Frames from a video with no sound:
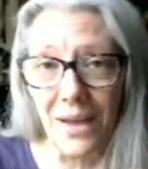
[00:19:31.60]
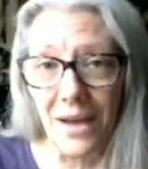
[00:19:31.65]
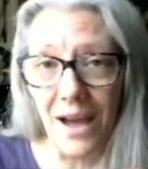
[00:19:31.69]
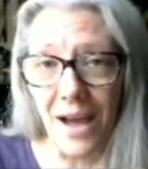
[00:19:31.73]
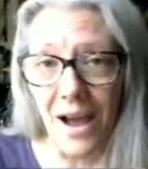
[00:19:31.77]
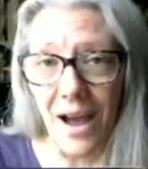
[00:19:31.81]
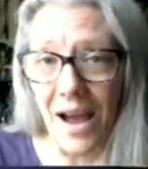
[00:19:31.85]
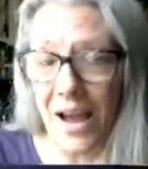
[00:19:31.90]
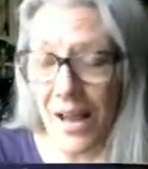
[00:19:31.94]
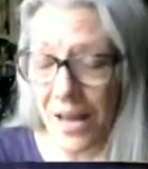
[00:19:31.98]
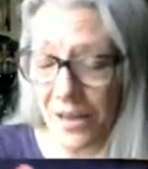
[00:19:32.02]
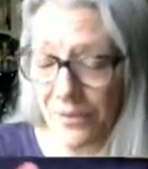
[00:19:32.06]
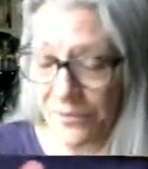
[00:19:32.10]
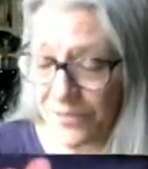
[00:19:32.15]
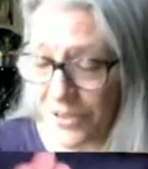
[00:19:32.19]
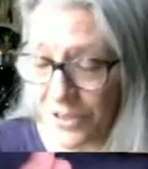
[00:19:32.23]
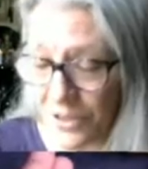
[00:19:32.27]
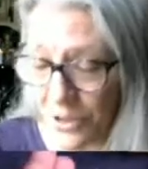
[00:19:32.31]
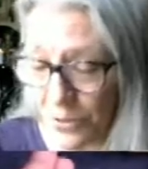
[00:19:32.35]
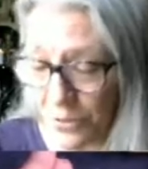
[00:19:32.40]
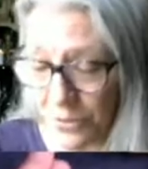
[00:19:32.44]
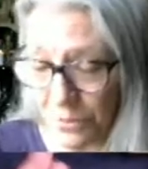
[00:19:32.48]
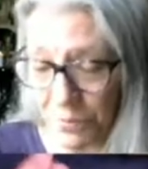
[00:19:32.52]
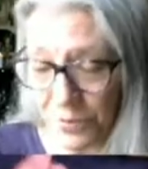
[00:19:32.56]
I've
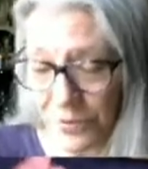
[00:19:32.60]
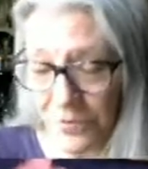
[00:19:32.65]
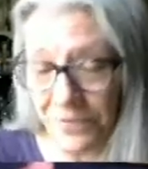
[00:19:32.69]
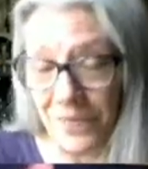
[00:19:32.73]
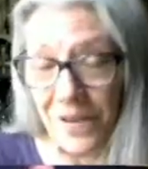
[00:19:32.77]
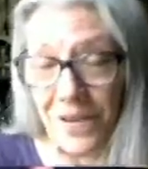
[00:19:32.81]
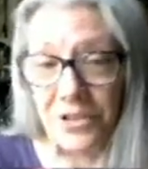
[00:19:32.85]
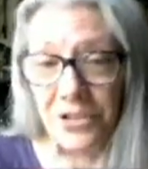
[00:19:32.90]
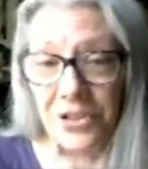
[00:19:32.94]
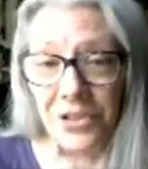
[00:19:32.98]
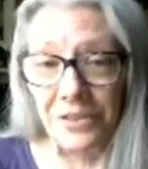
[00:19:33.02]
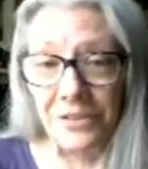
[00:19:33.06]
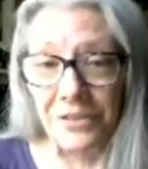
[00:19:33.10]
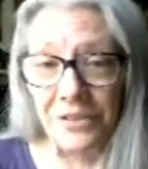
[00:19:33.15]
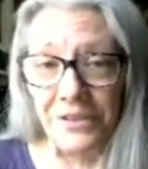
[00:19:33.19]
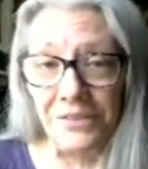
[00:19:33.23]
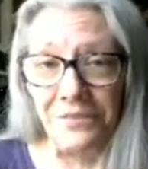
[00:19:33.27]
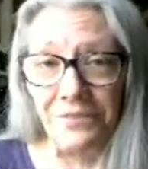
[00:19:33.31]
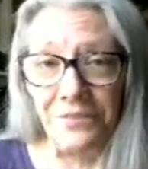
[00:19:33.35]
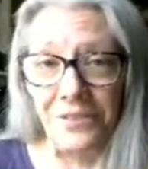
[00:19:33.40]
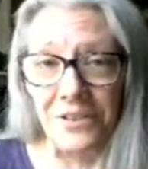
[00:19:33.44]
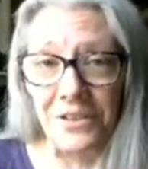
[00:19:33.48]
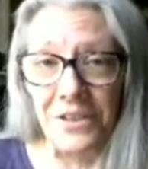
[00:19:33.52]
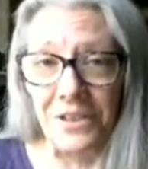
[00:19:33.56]
sewn professionally
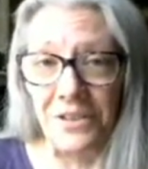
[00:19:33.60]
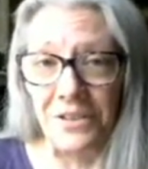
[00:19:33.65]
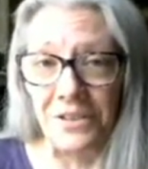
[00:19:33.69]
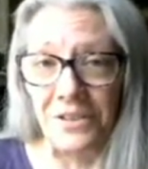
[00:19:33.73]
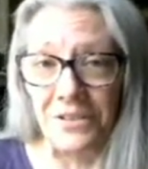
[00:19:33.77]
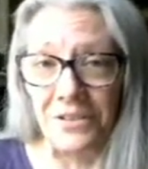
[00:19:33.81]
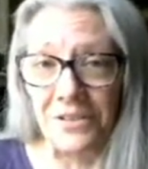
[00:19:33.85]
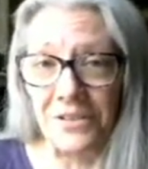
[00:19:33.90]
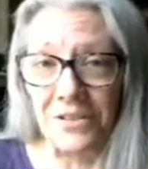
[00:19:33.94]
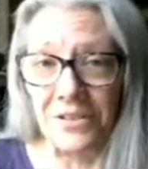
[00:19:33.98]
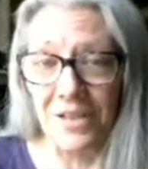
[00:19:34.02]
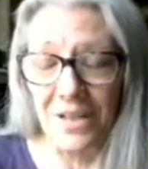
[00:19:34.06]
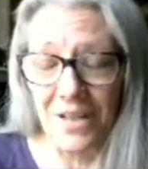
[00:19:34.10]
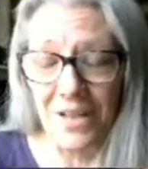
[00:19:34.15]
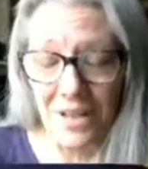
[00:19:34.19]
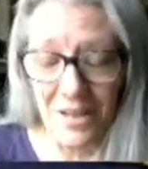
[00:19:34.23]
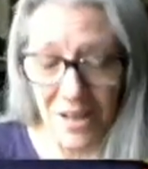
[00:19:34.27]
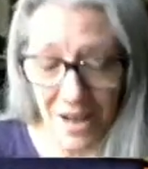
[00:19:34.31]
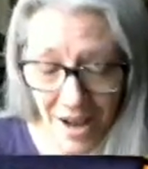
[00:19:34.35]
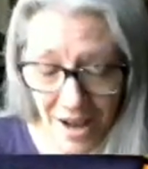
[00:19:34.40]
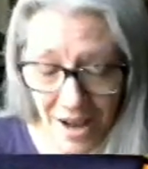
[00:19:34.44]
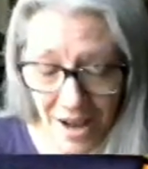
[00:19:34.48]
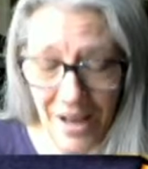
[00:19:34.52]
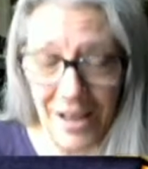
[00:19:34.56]
for years.
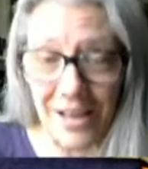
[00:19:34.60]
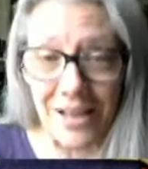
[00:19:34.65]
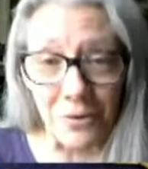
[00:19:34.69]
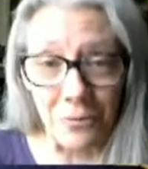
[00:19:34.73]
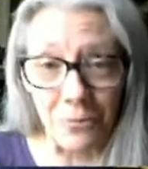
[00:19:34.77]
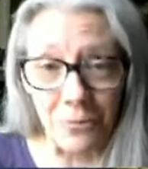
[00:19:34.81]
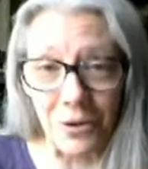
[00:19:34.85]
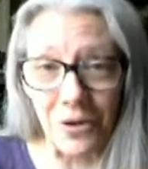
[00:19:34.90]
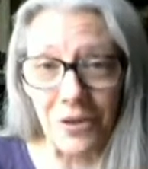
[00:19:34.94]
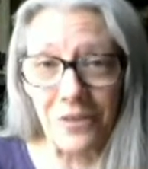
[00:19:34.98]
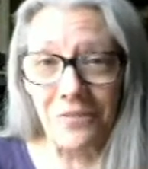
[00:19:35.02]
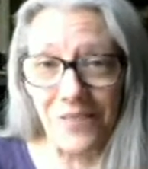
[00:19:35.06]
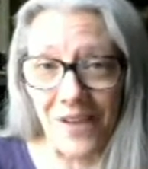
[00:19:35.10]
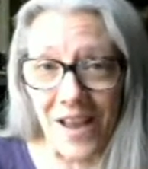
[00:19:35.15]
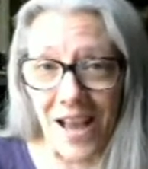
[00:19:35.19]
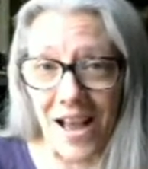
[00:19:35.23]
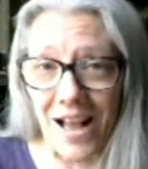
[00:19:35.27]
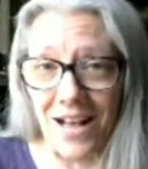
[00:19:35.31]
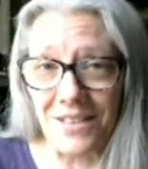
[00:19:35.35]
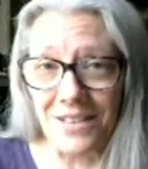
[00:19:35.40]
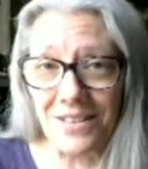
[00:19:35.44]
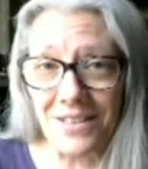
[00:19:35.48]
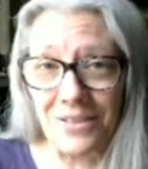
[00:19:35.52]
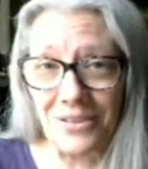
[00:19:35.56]
I can work
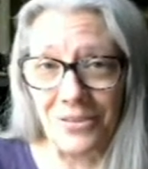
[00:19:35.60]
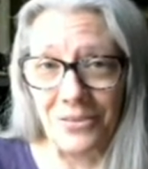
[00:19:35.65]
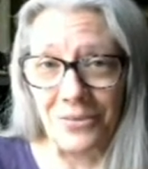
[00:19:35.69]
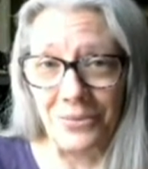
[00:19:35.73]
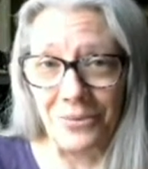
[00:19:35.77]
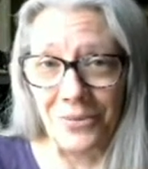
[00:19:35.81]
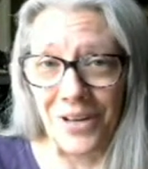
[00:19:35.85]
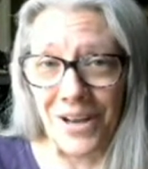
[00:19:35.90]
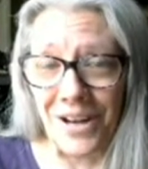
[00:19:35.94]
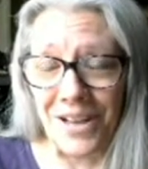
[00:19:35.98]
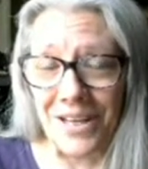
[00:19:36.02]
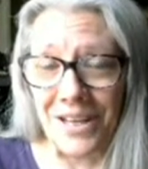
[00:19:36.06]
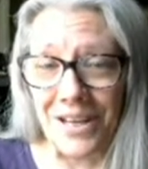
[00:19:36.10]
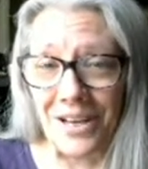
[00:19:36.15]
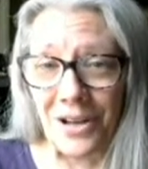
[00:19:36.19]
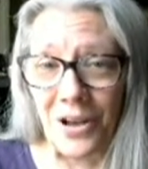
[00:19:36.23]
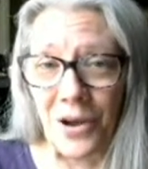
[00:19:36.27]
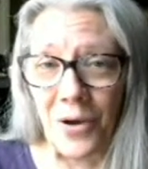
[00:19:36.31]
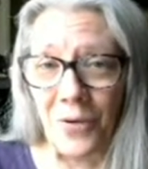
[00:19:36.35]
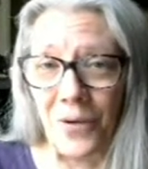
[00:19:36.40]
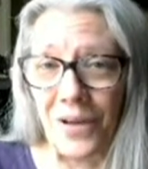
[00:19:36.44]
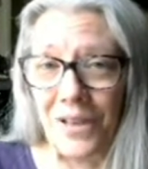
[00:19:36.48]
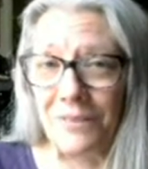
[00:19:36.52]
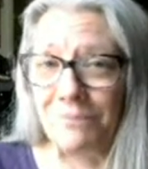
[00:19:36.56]
fast when I get
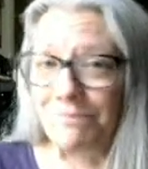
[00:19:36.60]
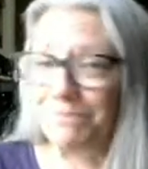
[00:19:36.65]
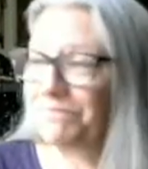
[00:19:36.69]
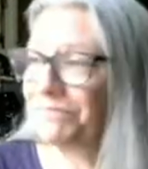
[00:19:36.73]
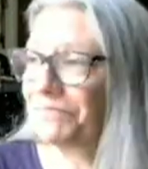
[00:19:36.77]
going.